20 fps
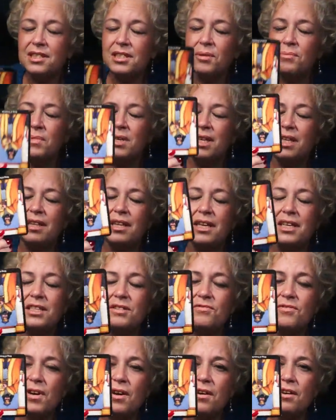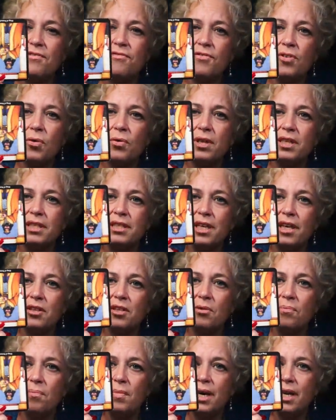somebody that is very focused on
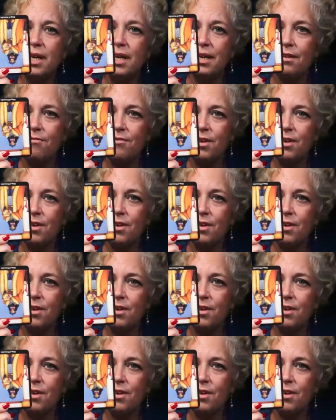their money,